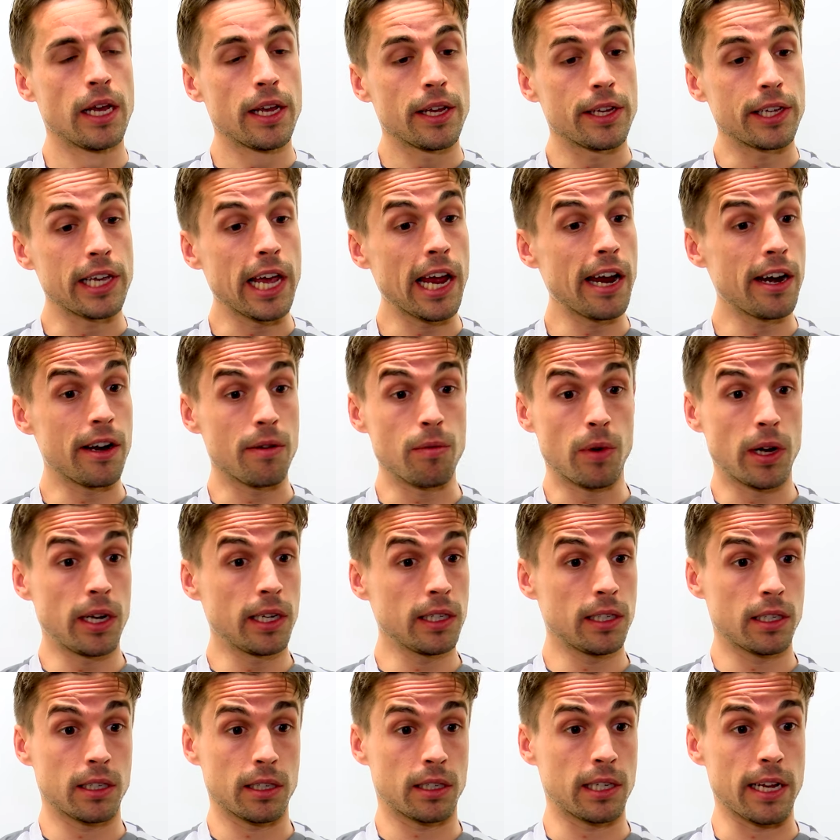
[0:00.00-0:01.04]
Yeah, it
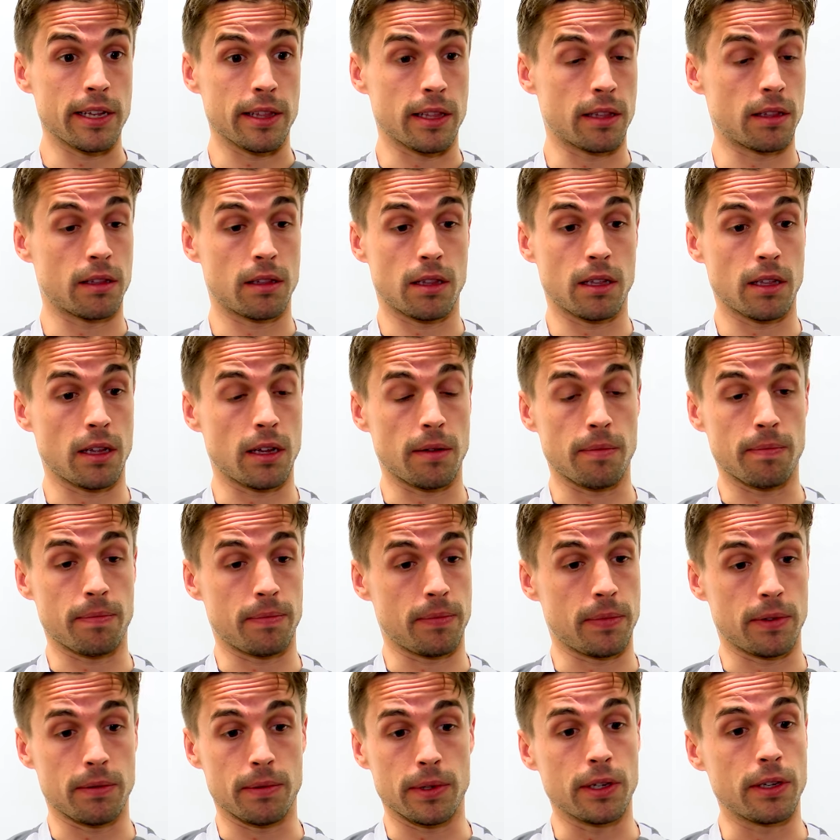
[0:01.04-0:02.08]
was. I say,
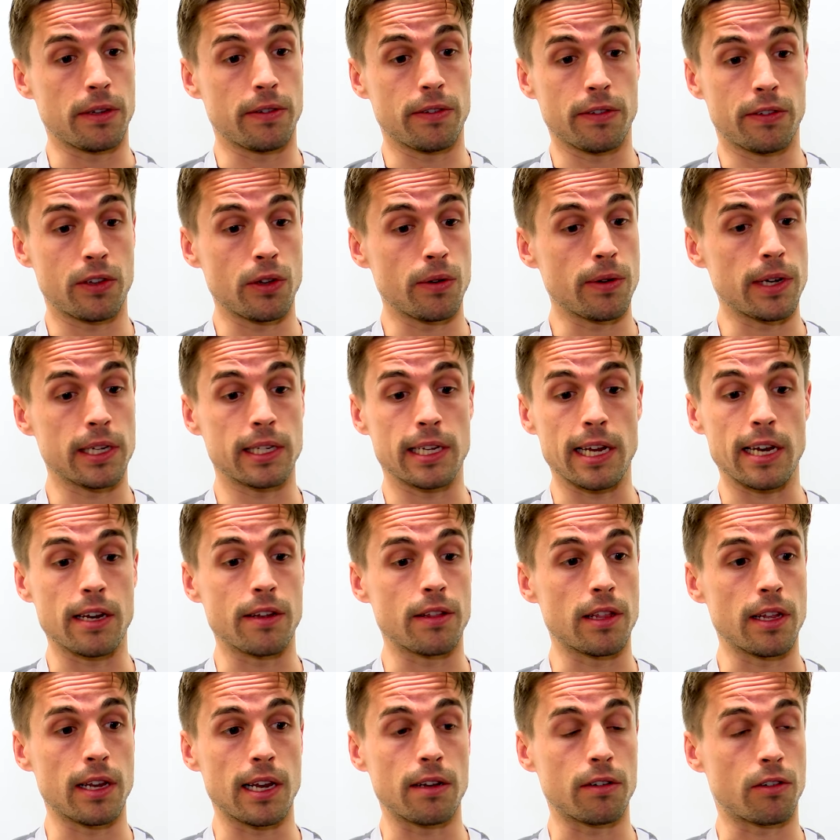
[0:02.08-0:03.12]
I mean, if you asked any
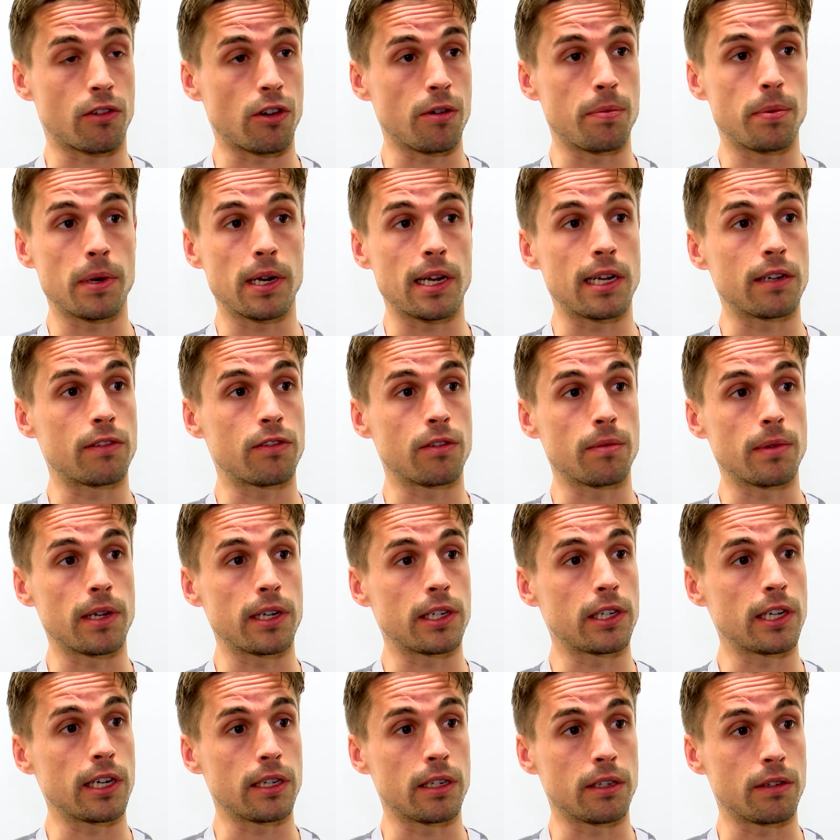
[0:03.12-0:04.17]
other like, group of lads from
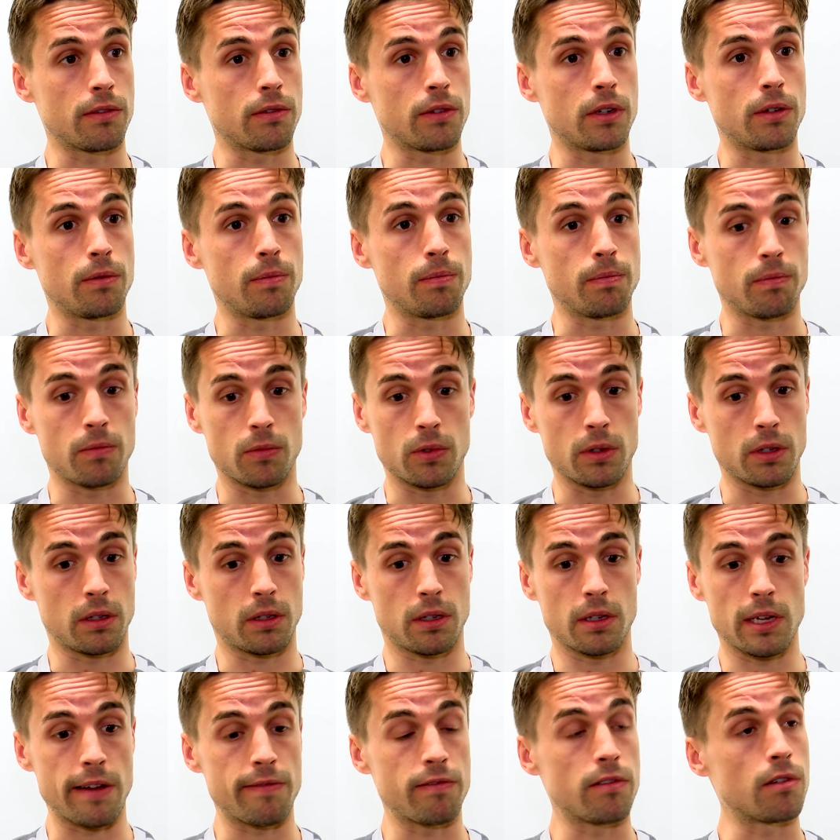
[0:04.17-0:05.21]
that changing room, was
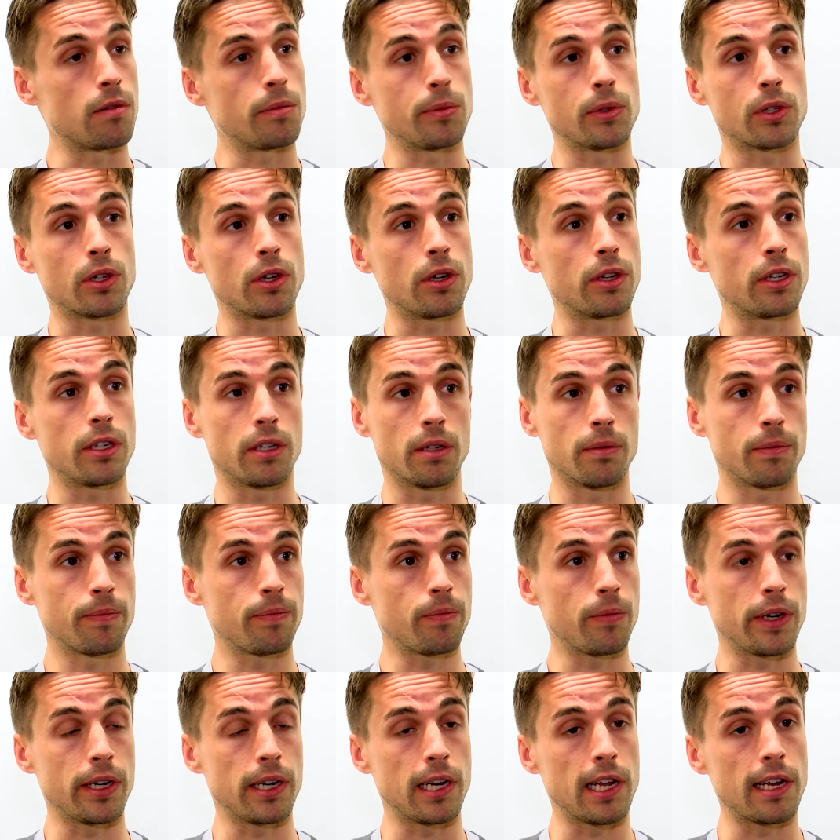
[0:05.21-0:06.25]
everyone was gutted
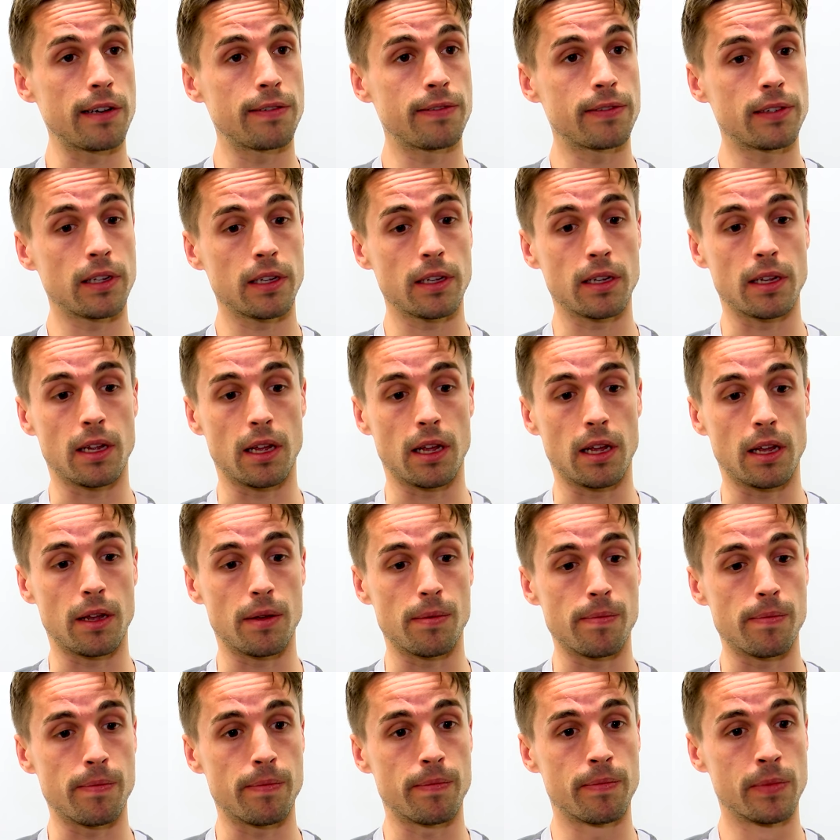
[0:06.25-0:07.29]
when he left.
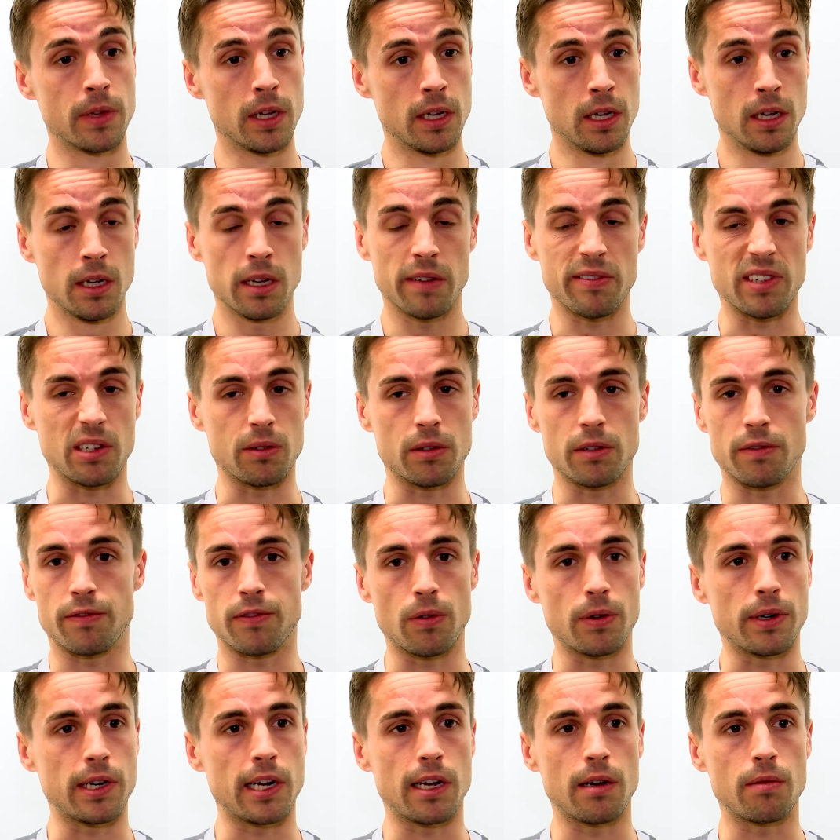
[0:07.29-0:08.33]
Um, I think it was a
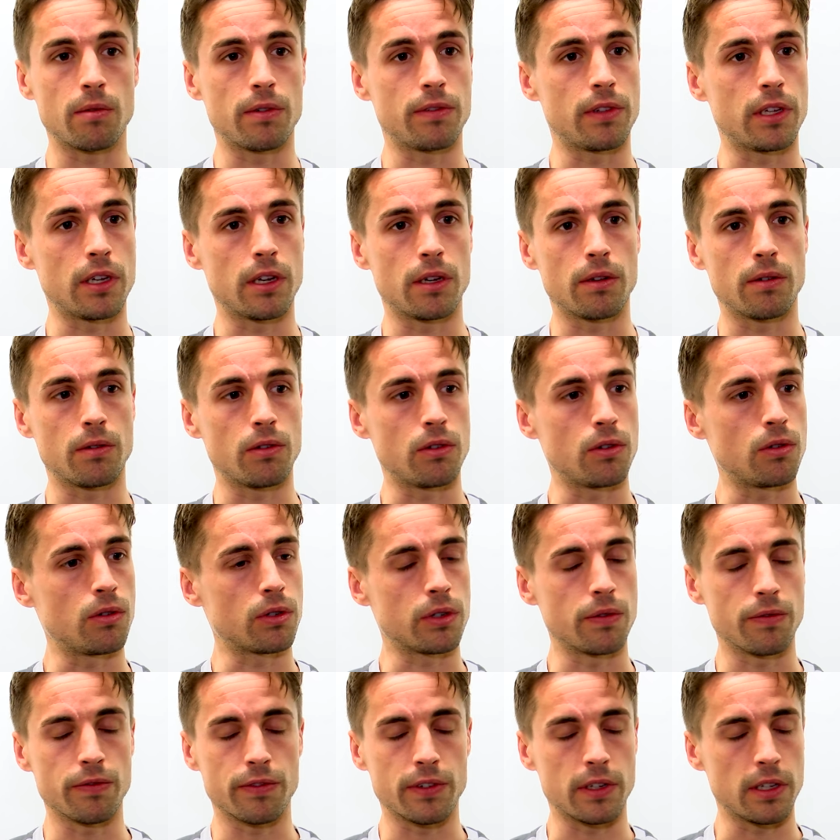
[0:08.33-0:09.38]
falling out with the owner or
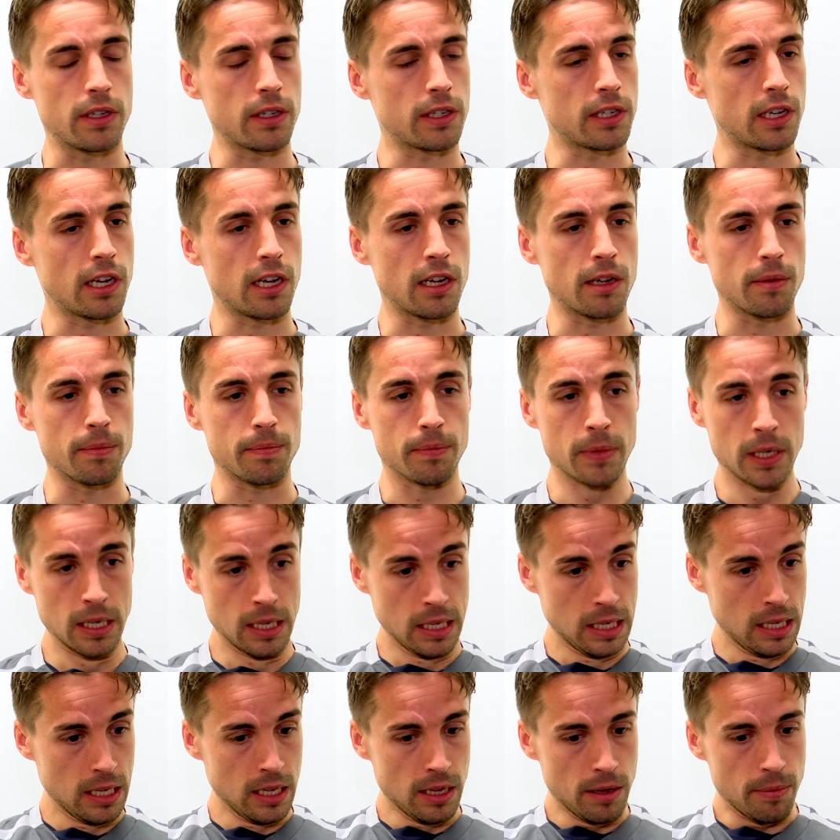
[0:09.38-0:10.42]
something at the time,
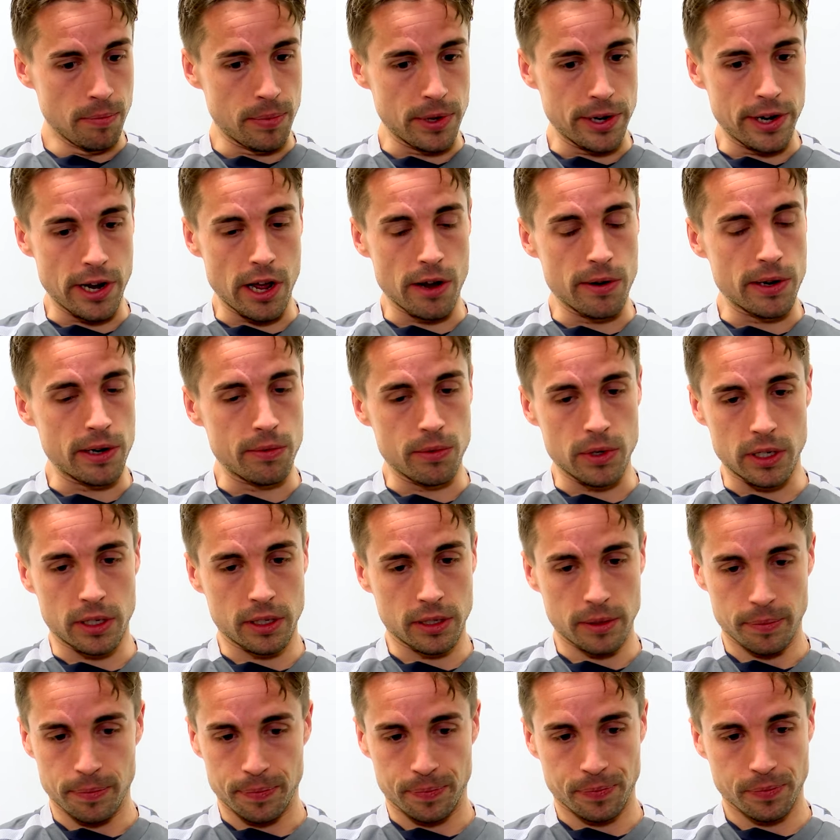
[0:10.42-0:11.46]
but no, it was